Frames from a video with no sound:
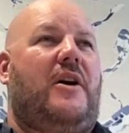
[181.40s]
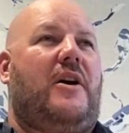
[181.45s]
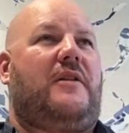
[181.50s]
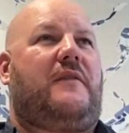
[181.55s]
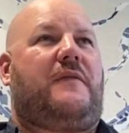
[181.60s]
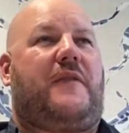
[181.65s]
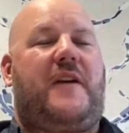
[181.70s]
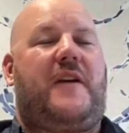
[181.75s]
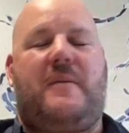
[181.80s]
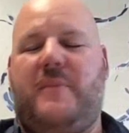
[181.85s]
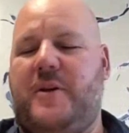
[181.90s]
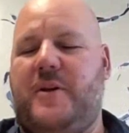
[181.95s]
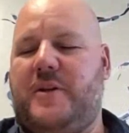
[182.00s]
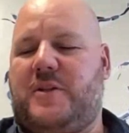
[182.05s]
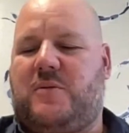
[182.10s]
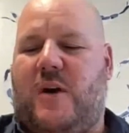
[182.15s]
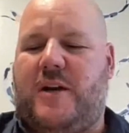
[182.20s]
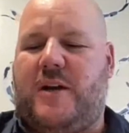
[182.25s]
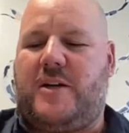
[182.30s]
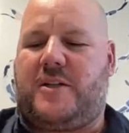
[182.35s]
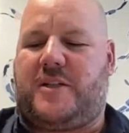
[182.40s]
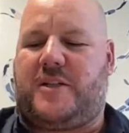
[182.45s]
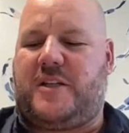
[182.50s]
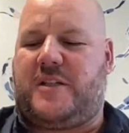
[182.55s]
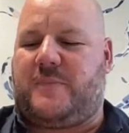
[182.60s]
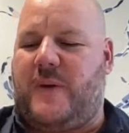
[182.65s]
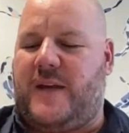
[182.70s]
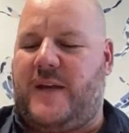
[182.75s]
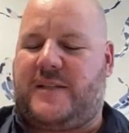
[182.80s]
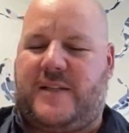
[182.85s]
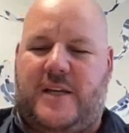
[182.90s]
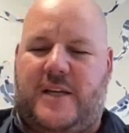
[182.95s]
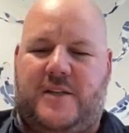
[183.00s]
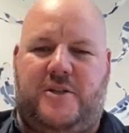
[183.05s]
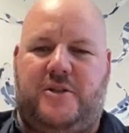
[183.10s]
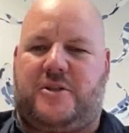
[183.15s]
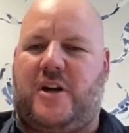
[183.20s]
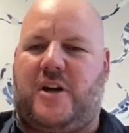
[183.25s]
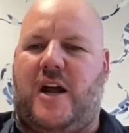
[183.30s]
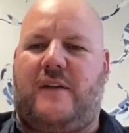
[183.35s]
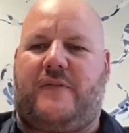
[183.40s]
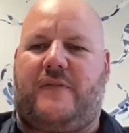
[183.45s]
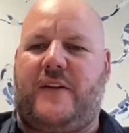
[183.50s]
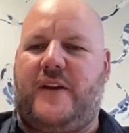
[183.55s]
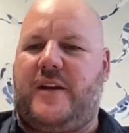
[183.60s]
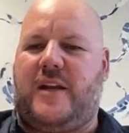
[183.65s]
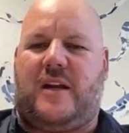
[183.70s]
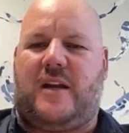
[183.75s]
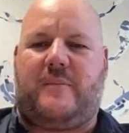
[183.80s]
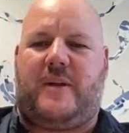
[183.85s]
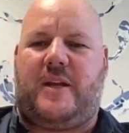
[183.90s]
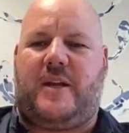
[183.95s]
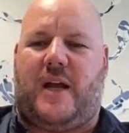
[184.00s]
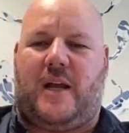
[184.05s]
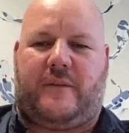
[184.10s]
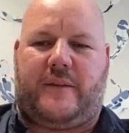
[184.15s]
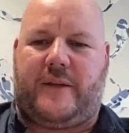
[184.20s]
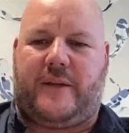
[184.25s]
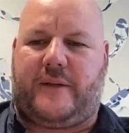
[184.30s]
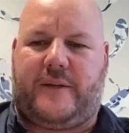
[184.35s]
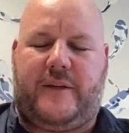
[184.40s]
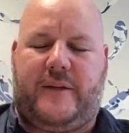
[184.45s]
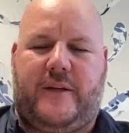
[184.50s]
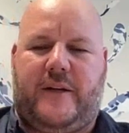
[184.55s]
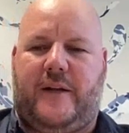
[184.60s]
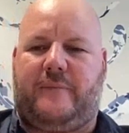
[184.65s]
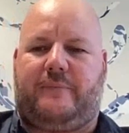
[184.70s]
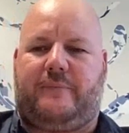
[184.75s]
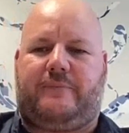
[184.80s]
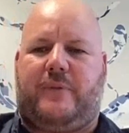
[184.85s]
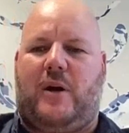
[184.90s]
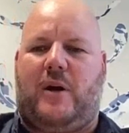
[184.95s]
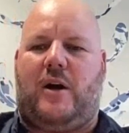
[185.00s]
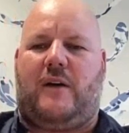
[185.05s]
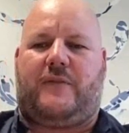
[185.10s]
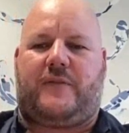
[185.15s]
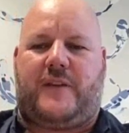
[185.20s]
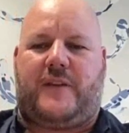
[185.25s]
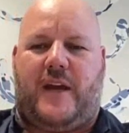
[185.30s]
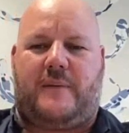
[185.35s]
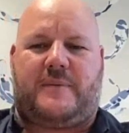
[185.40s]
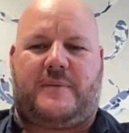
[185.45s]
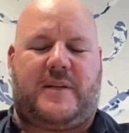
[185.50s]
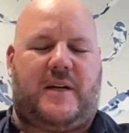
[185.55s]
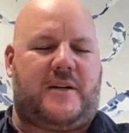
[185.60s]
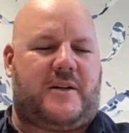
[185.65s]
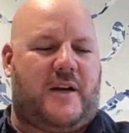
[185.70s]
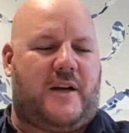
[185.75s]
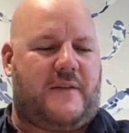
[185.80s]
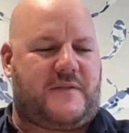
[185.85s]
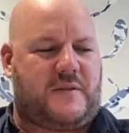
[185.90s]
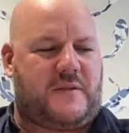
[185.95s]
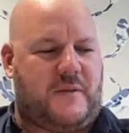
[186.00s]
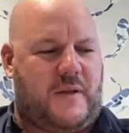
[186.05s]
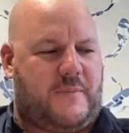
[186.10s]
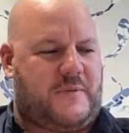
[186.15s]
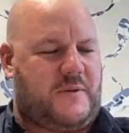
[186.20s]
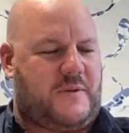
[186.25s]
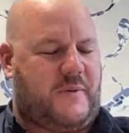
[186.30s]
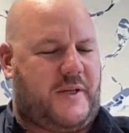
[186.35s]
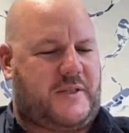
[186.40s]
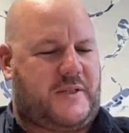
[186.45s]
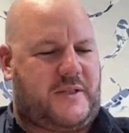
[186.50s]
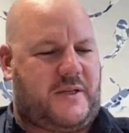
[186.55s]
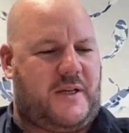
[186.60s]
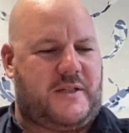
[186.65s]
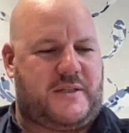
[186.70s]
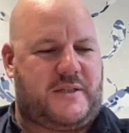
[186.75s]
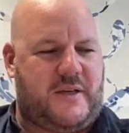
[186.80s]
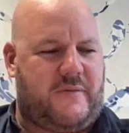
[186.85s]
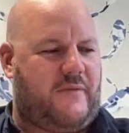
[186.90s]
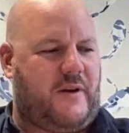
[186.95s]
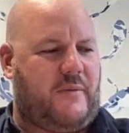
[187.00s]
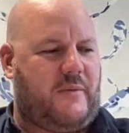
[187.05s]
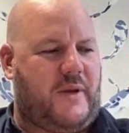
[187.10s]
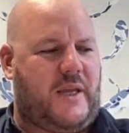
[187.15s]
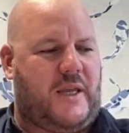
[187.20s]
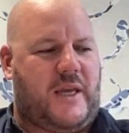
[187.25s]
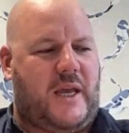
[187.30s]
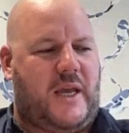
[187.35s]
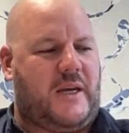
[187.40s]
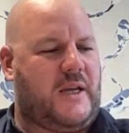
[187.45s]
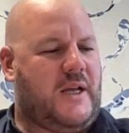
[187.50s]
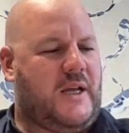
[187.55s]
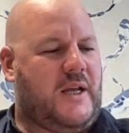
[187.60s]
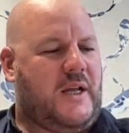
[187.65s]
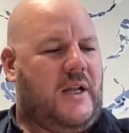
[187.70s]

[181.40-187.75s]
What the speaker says: road. Vredenburg's quite an interesting space as you drive in. And I mean, I think, half of Cape Town drives up to the West Coast every weekend.